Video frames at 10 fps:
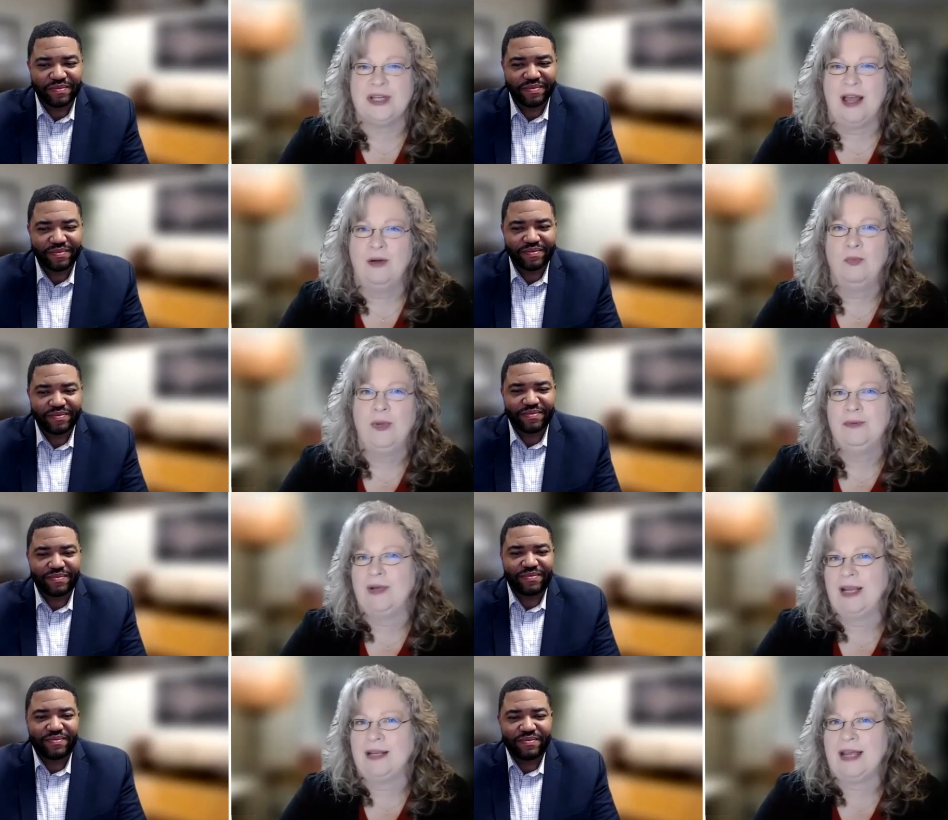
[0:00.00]
Speaker 1: ago, we
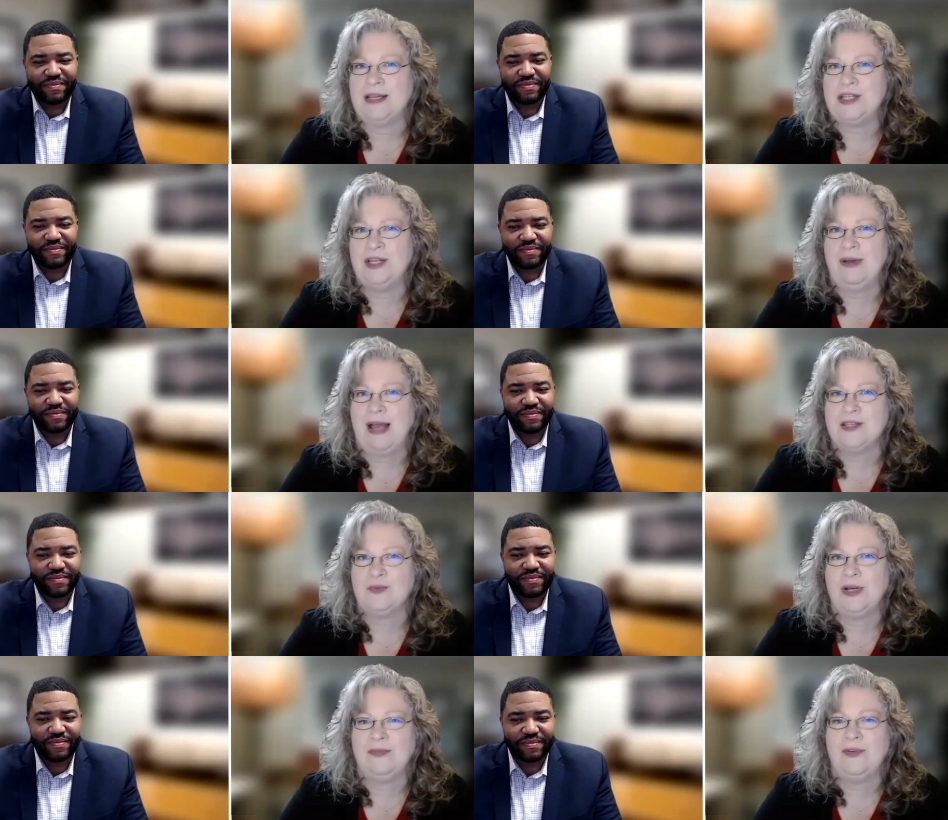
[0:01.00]
recognized you as
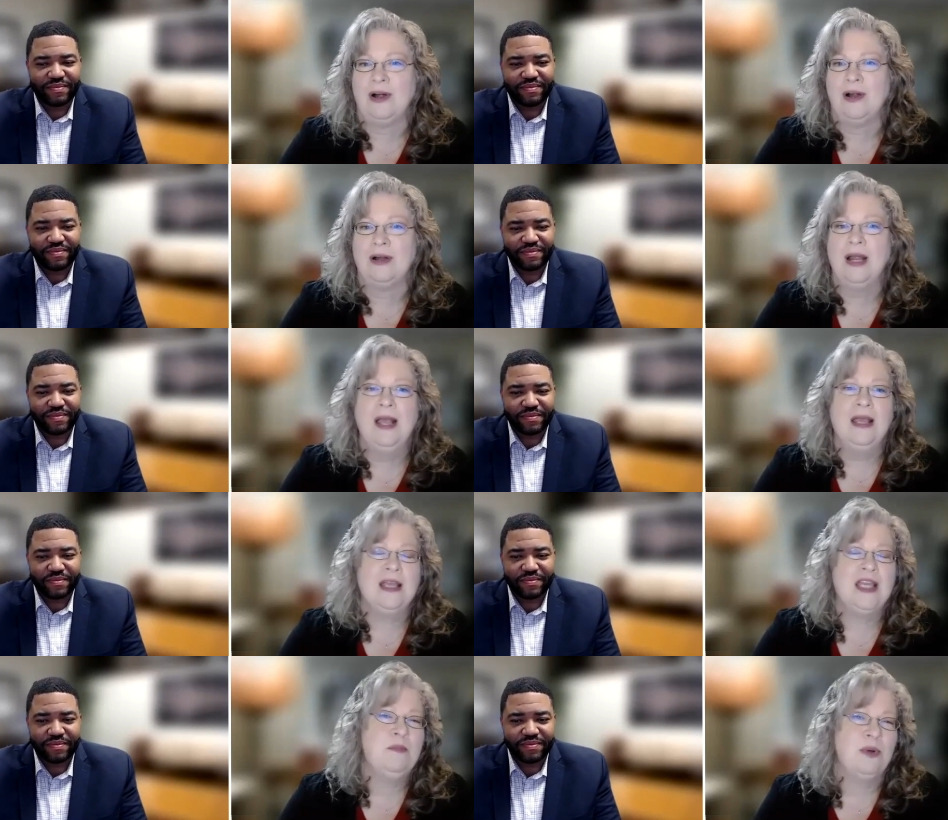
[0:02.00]
one of our
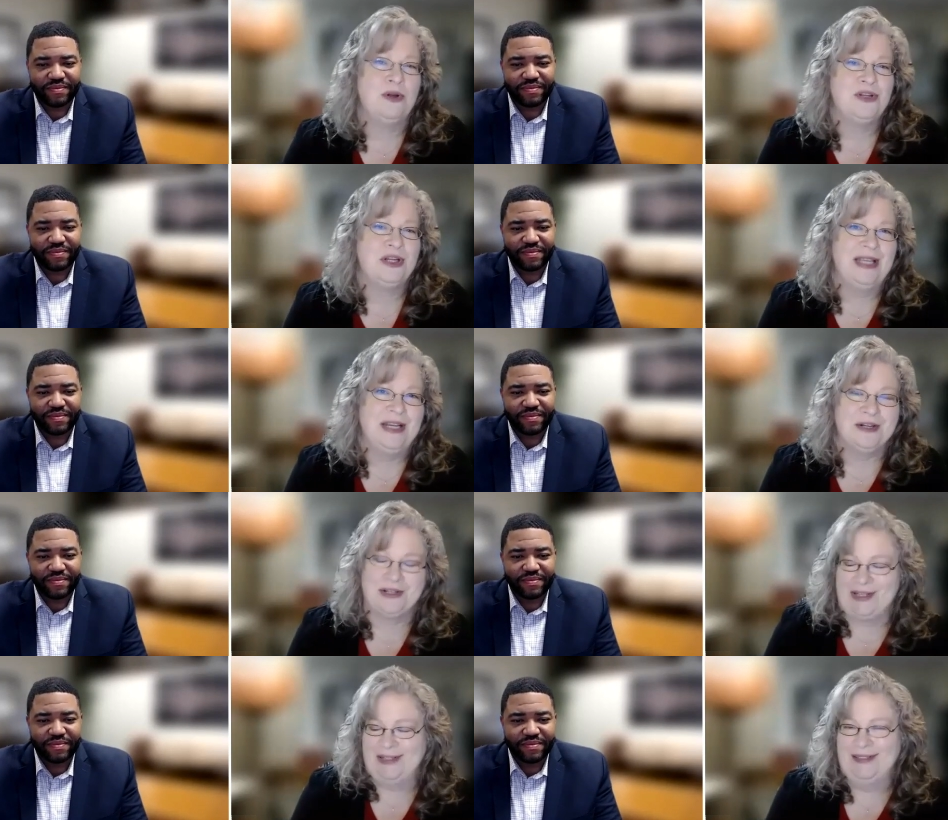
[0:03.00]
emerging
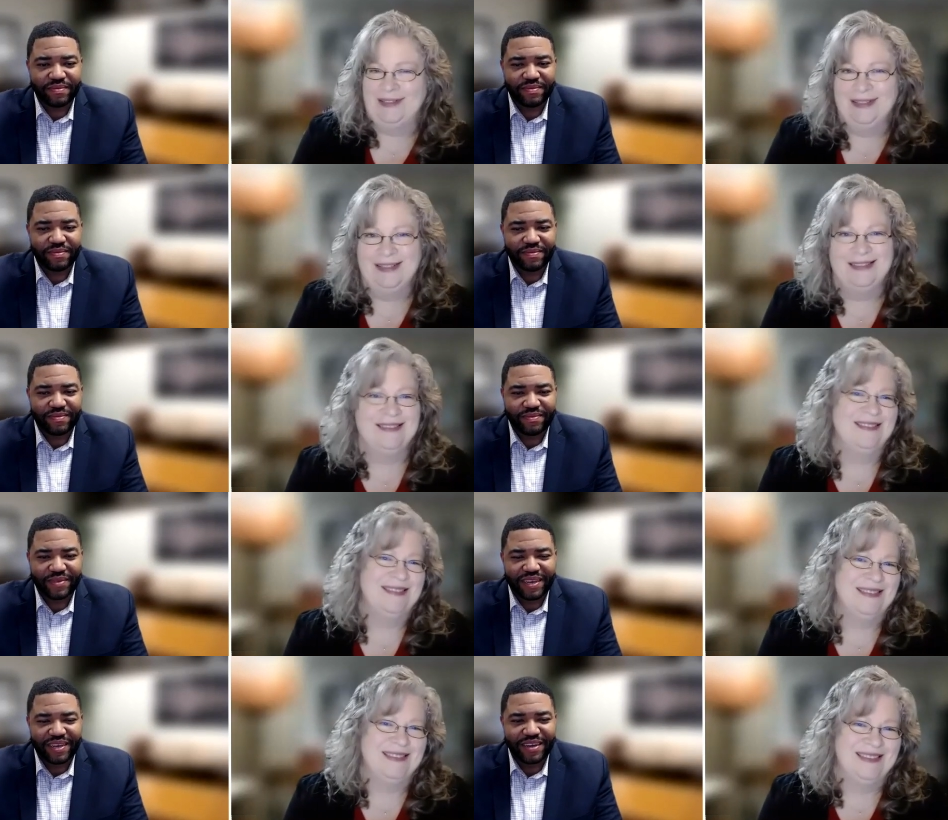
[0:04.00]
leaders.
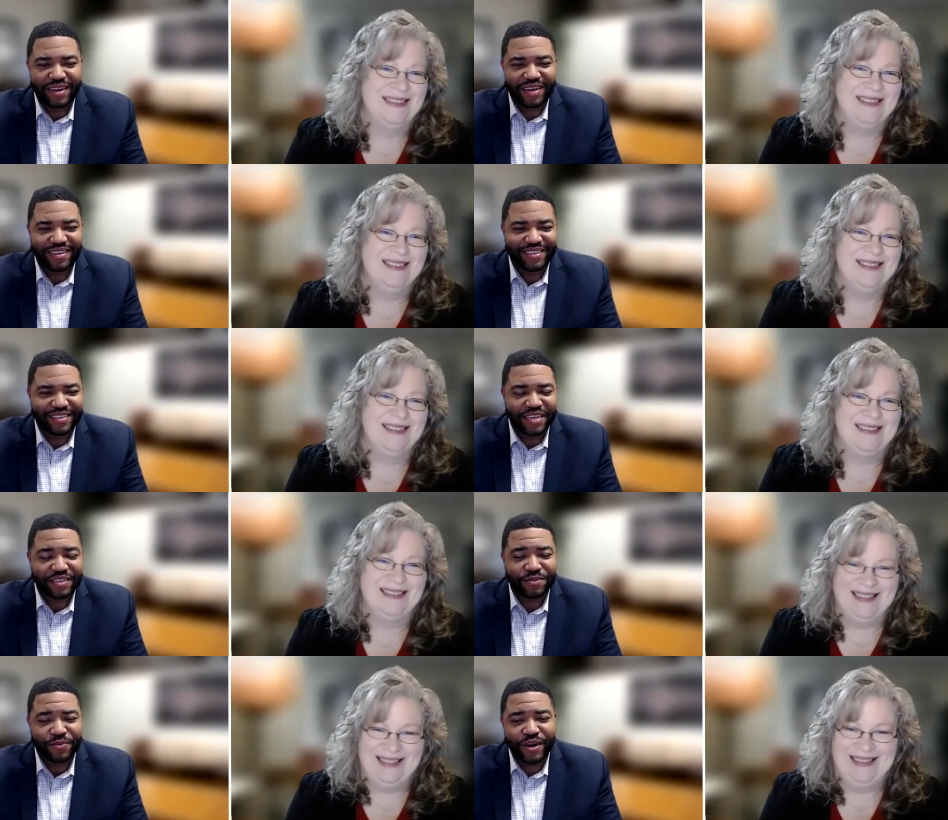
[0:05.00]
Speaker 2: Yes, it
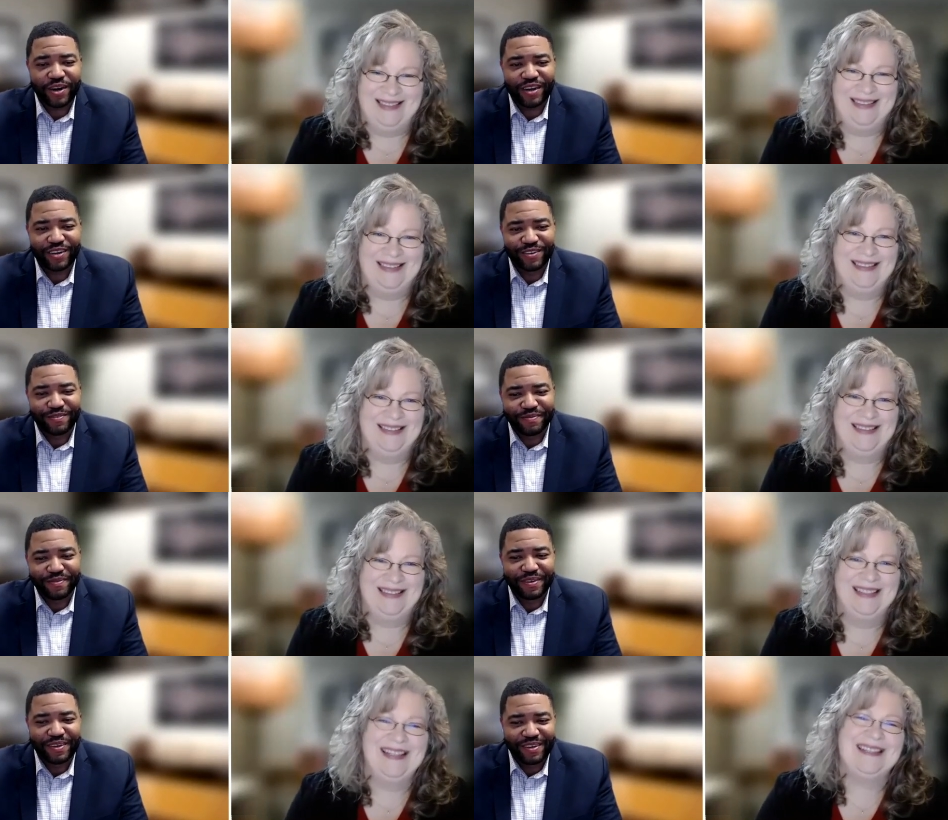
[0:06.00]
was quite an honor.
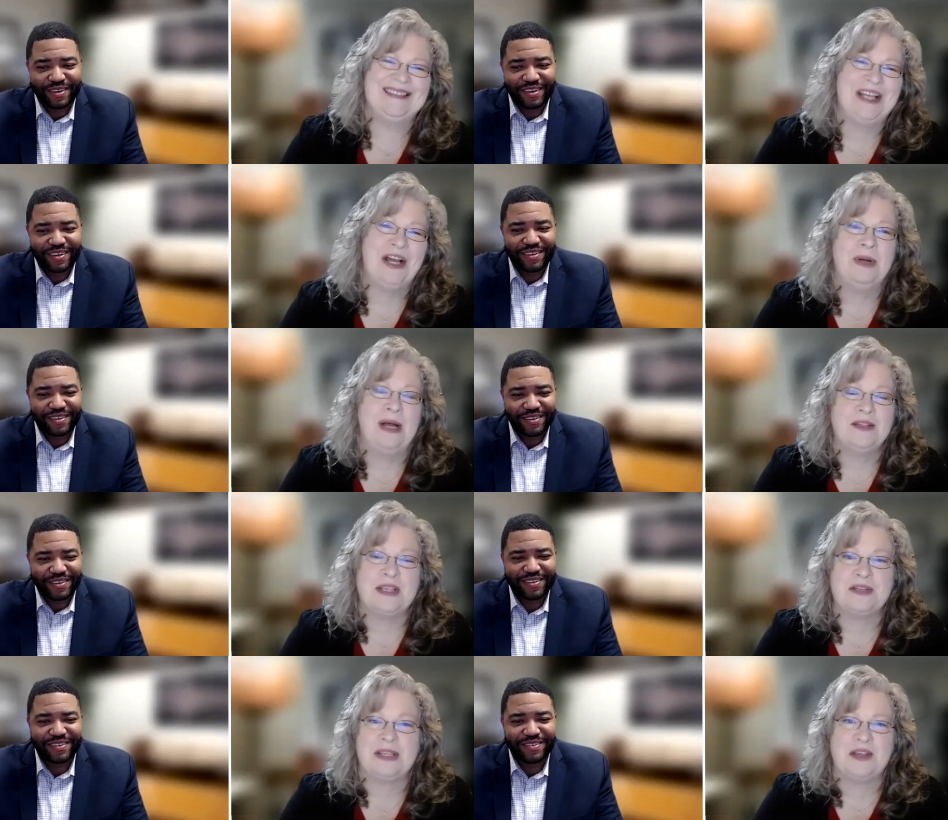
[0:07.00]
Speaker 1: So,
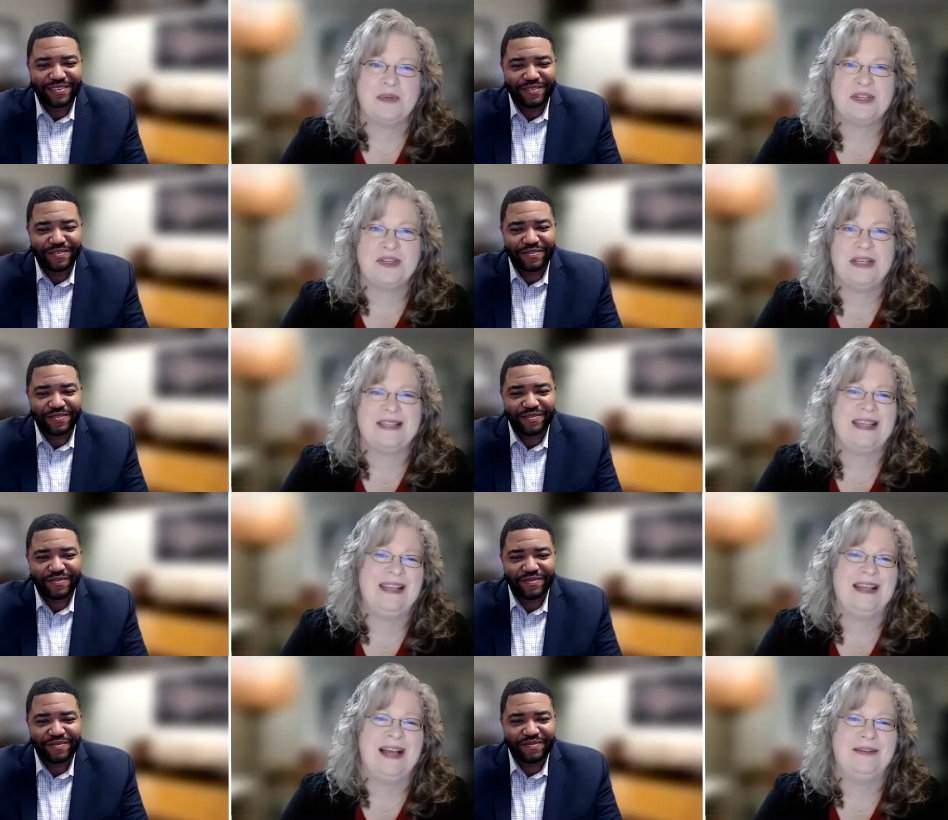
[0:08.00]
it's always good to
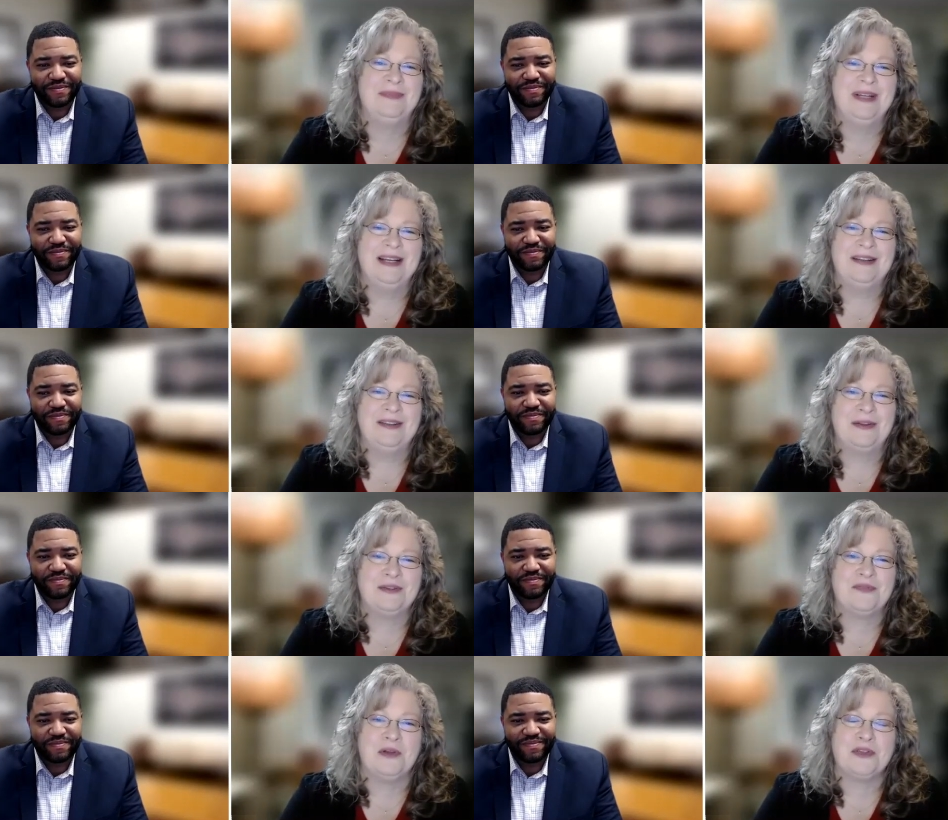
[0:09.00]
see
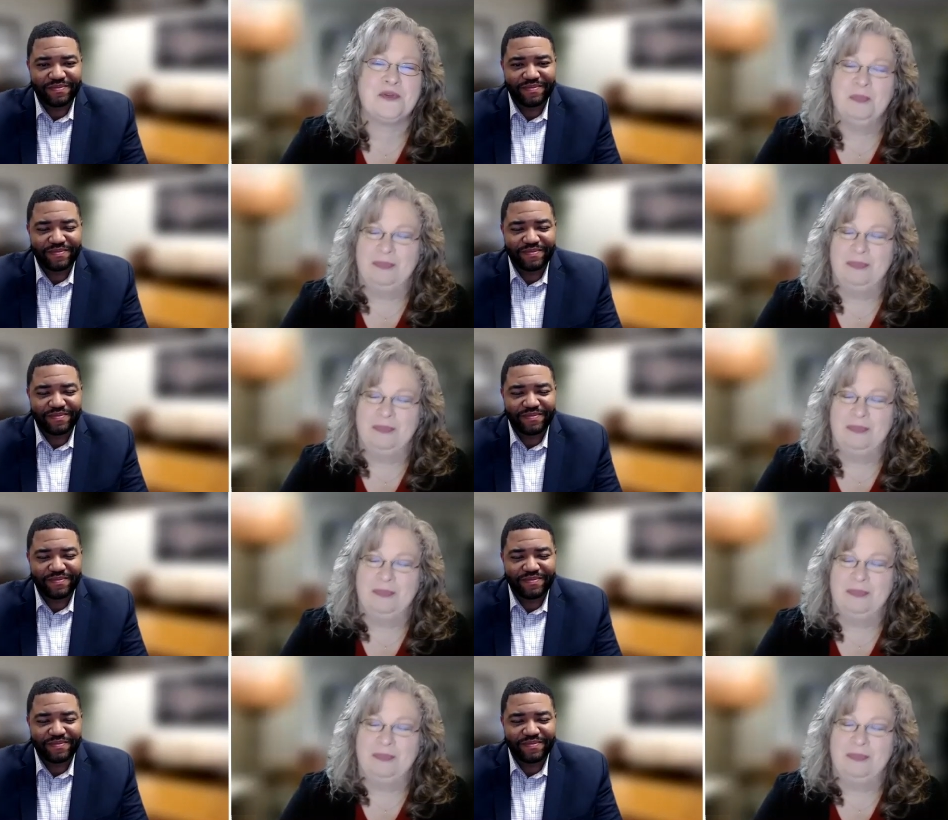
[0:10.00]
those folks